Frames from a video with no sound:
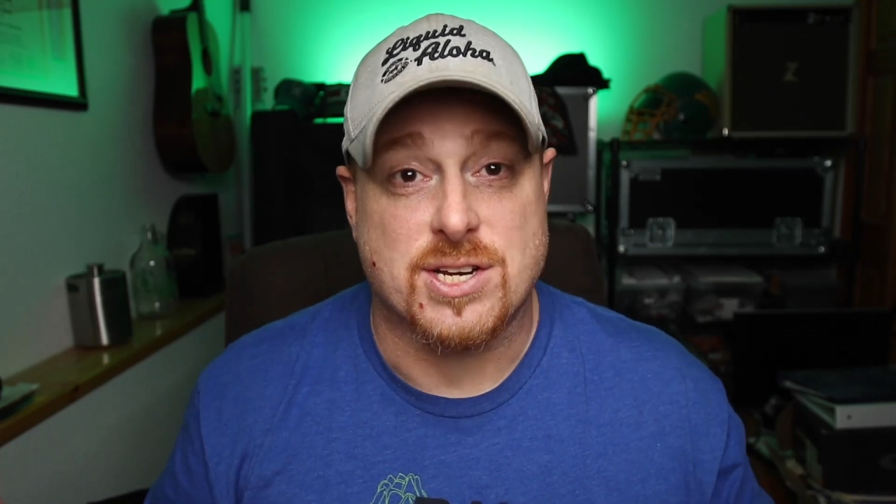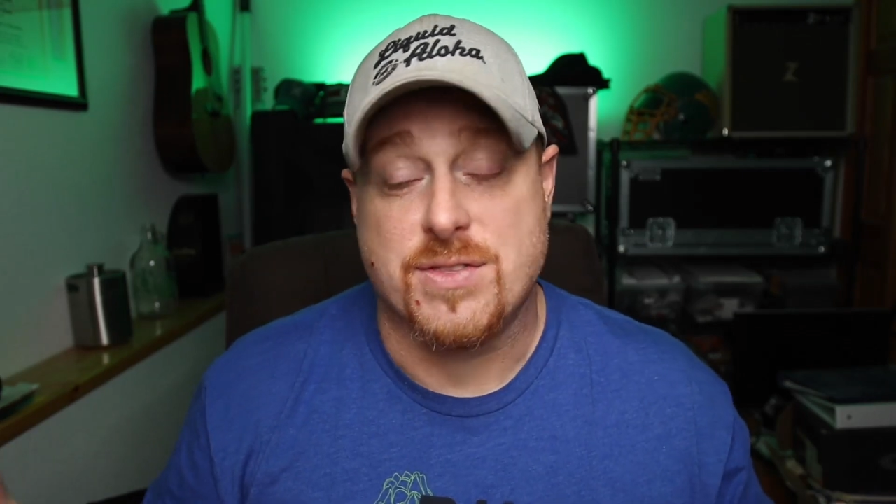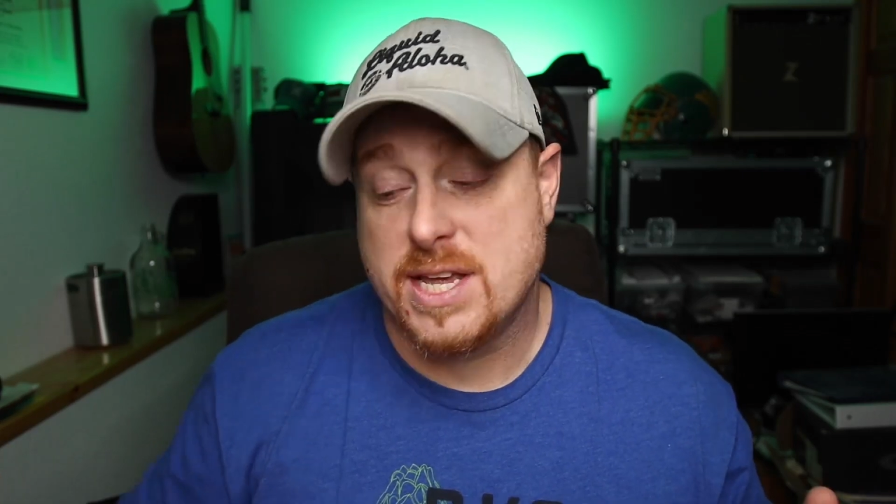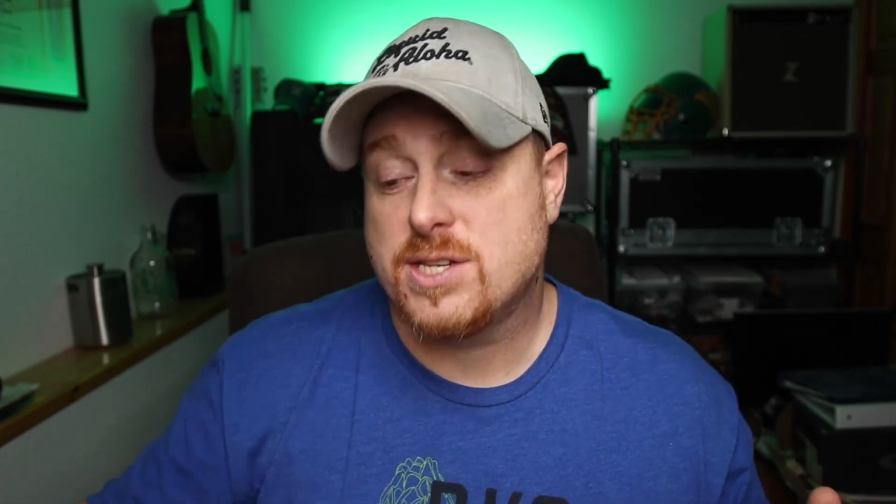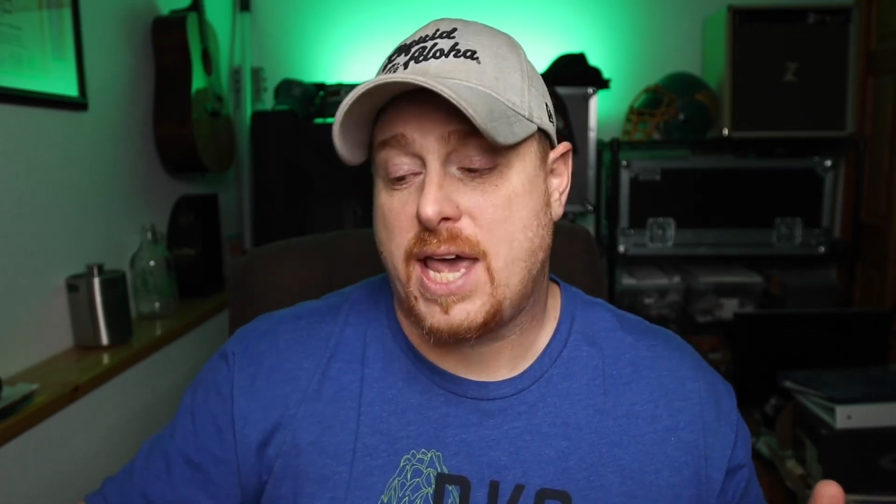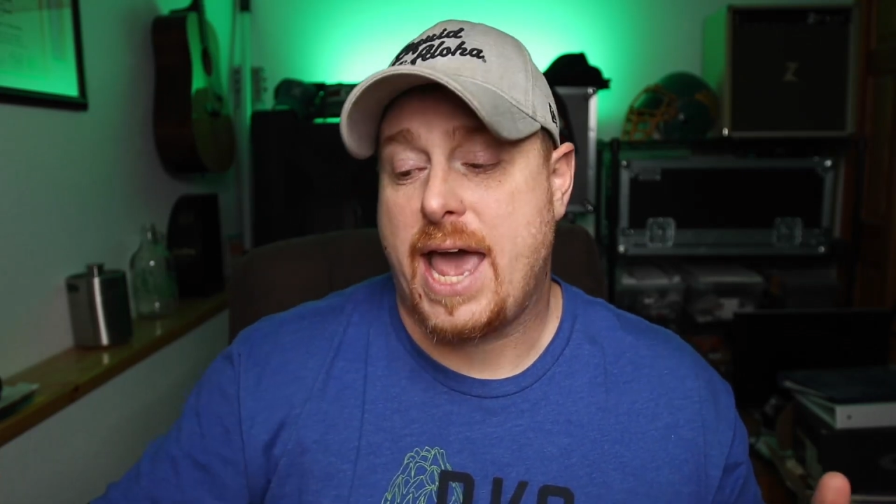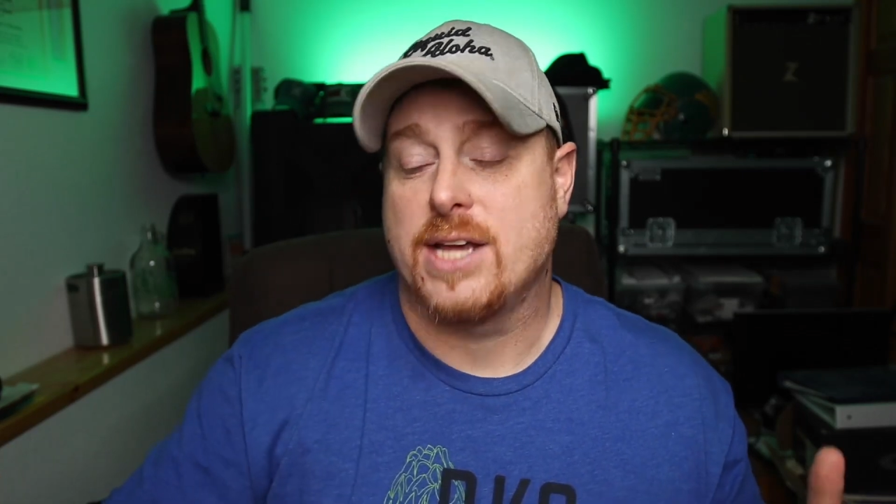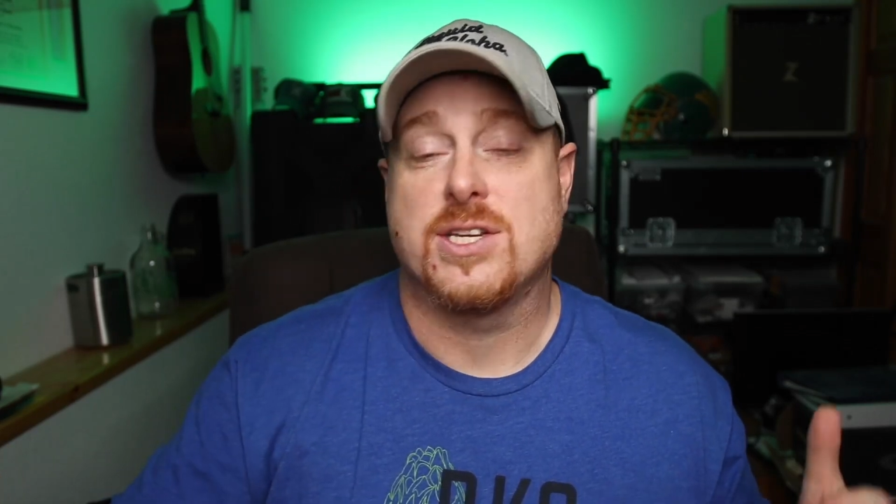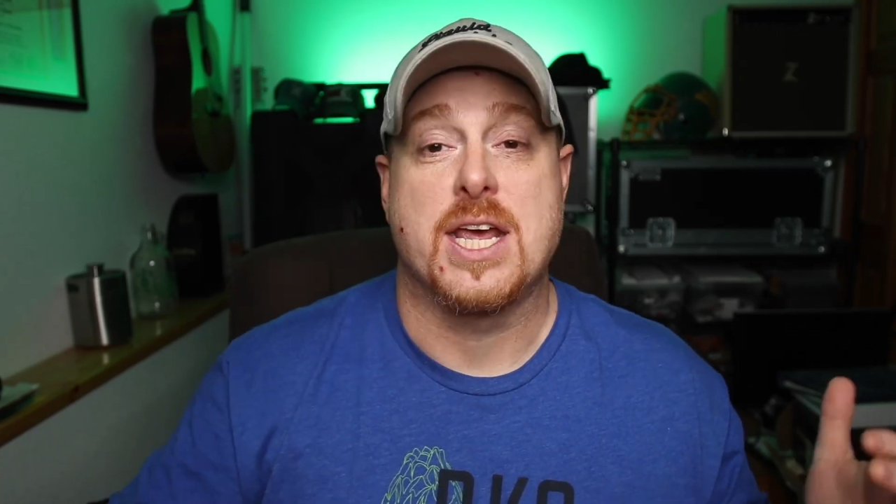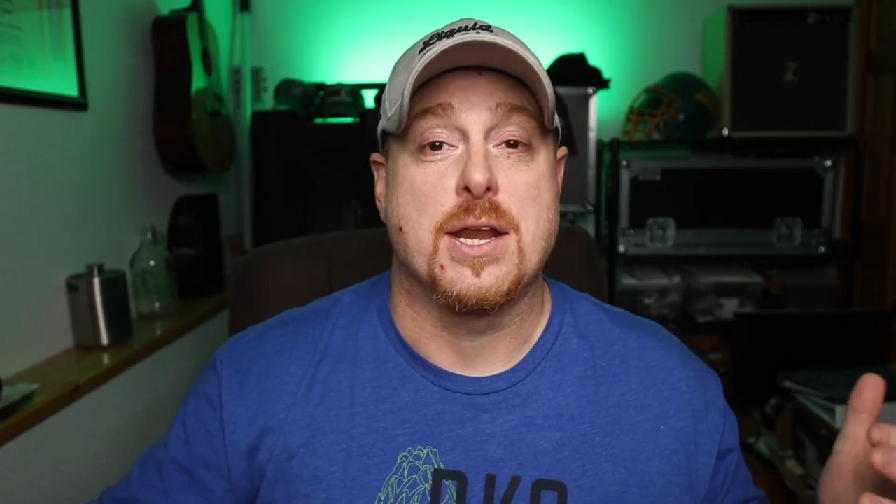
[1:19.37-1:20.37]
in this
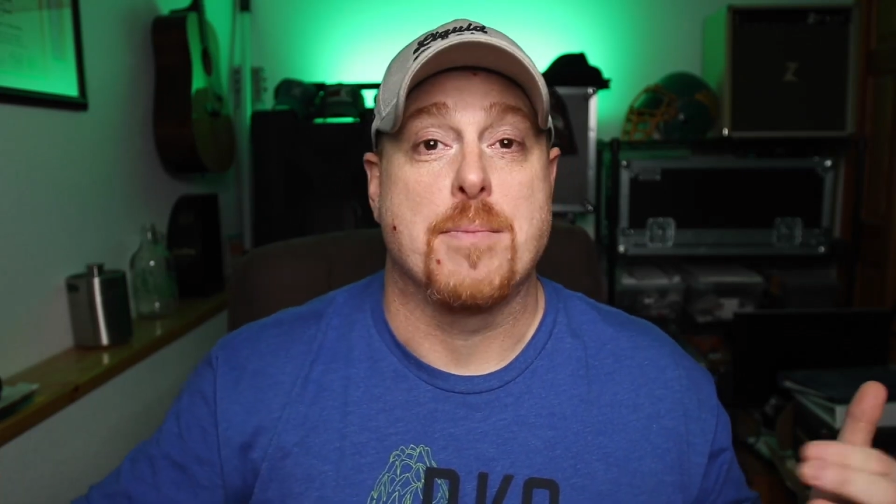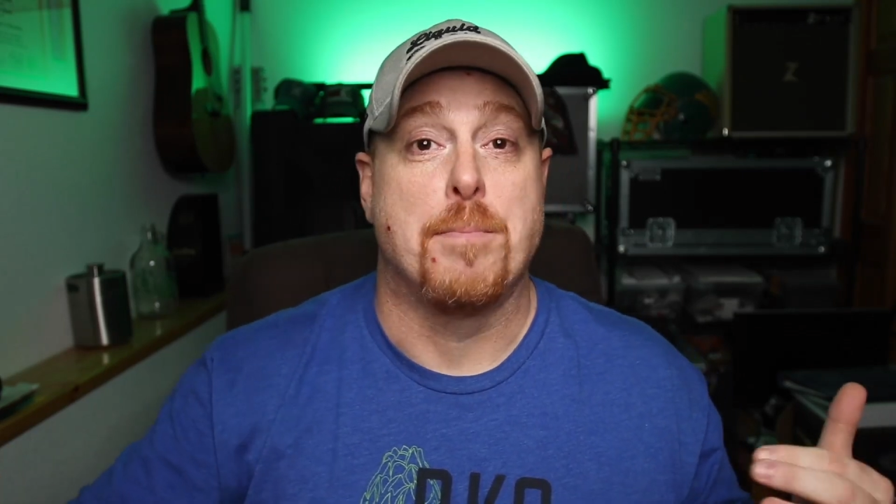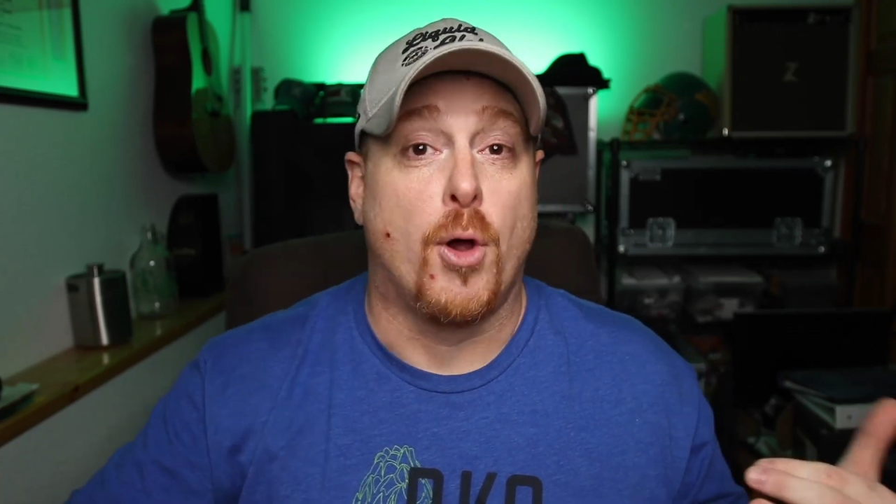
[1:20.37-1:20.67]
case in